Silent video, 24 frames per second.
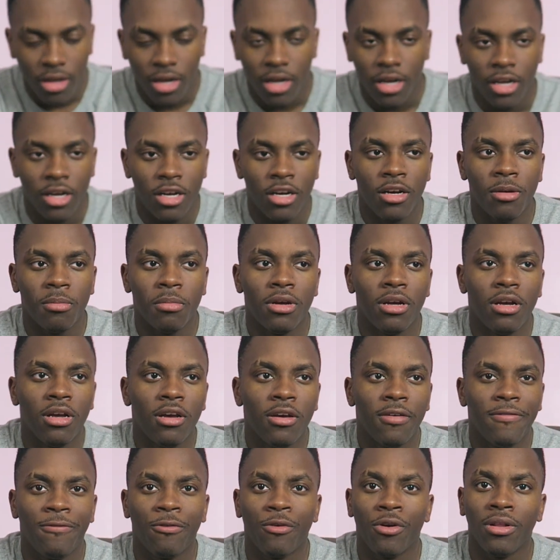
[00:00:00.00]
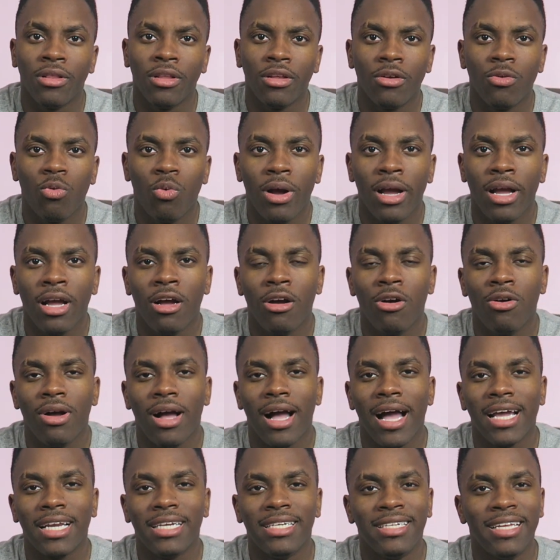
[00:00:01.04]
For a little while,
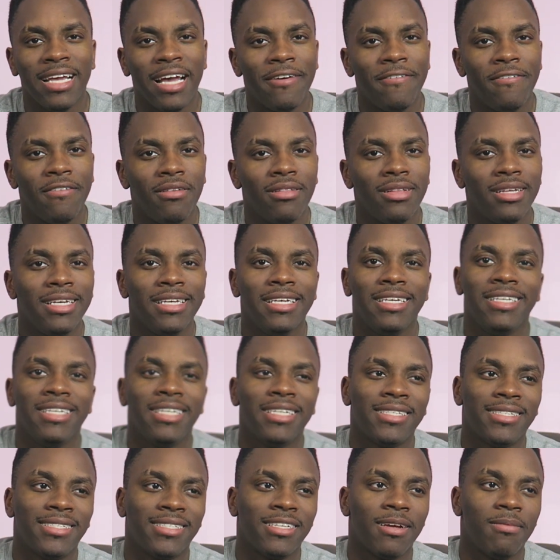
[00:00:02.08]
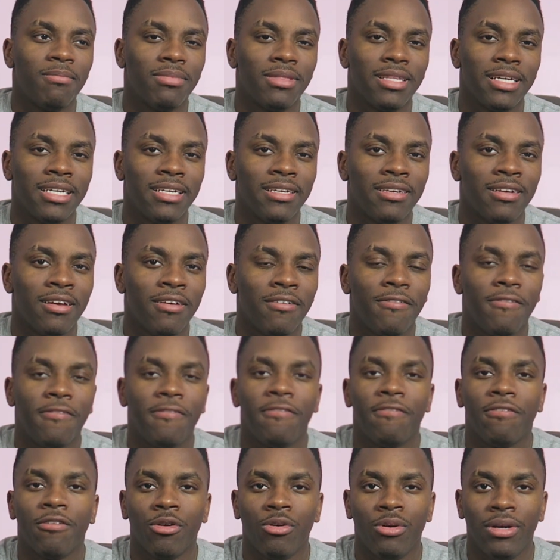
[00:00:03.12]
I definitely get something
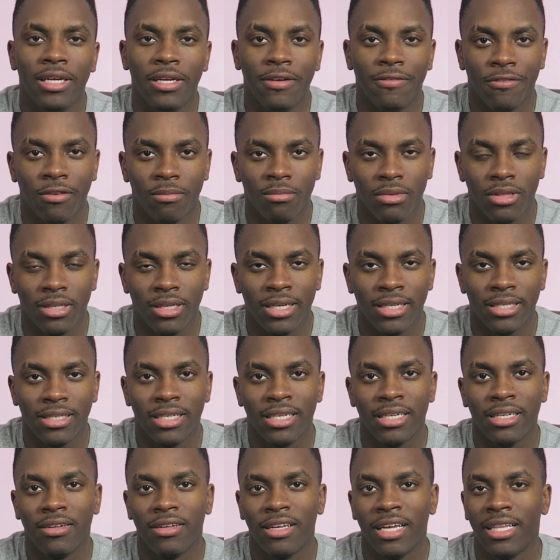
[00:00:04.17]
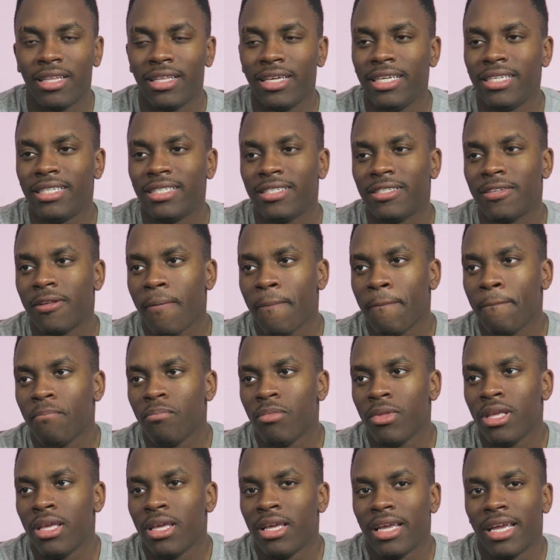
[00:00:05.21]
fruity from this, and at least
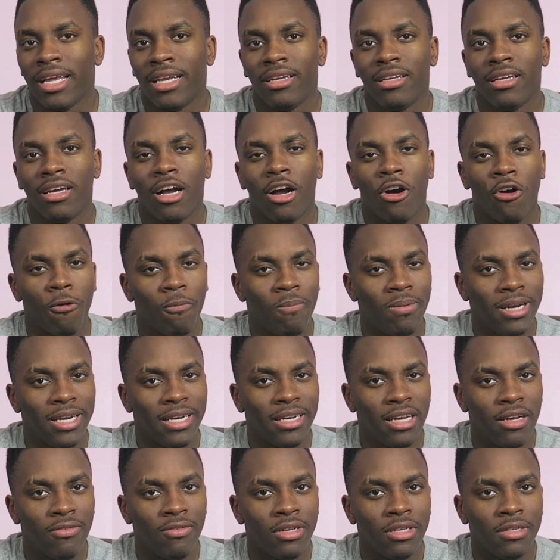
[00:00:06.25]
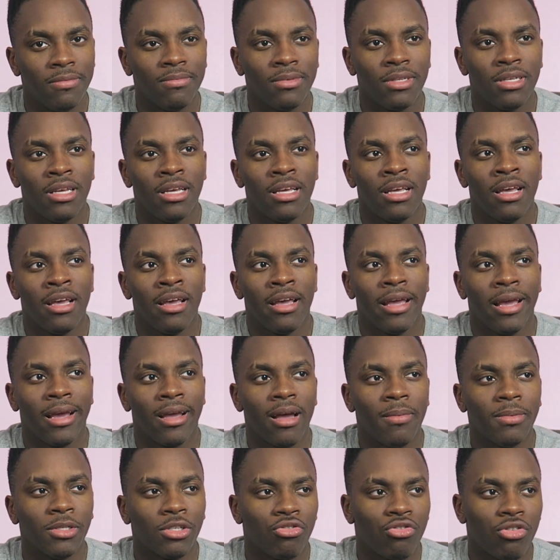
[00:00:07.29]
in the opening of it, it
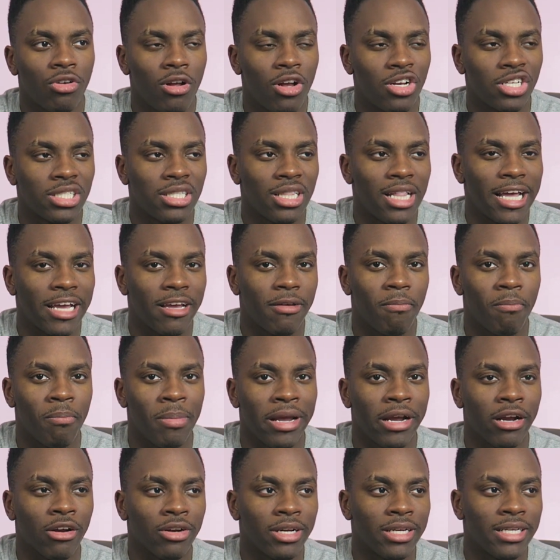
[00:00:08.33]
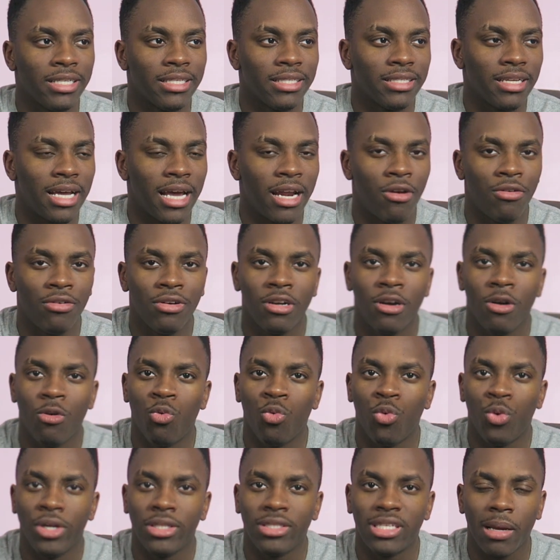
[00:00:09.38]
comes across like berries. I don't know
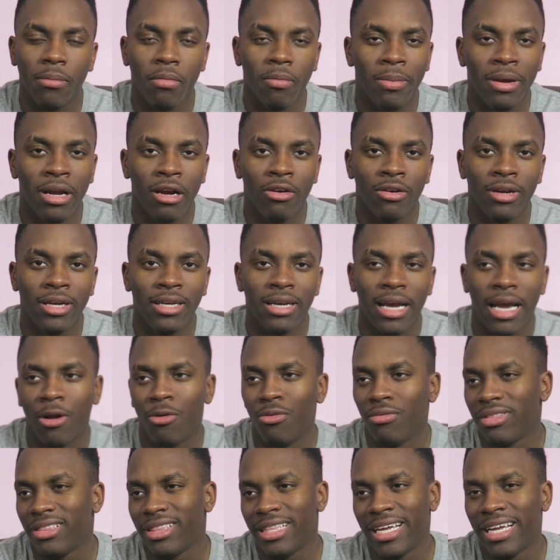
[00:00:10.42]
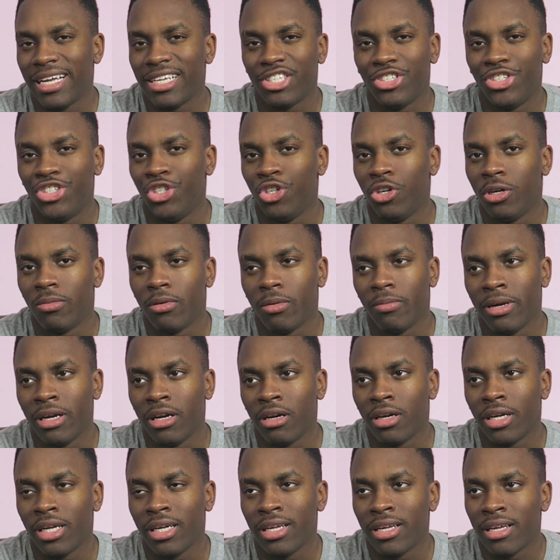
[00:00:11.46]
what type of berry. I don't think it's juniper
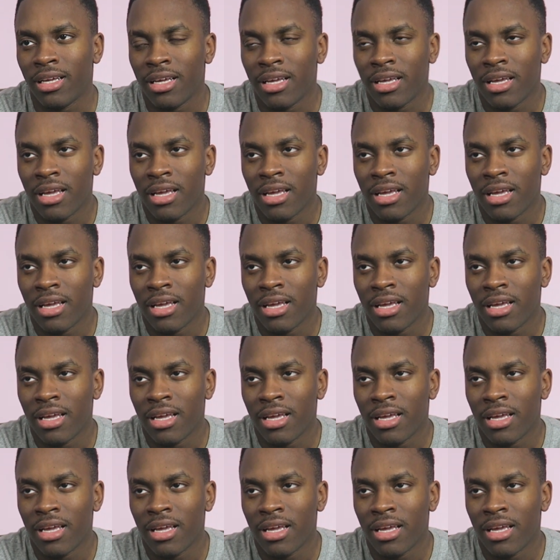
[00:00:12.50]
berry.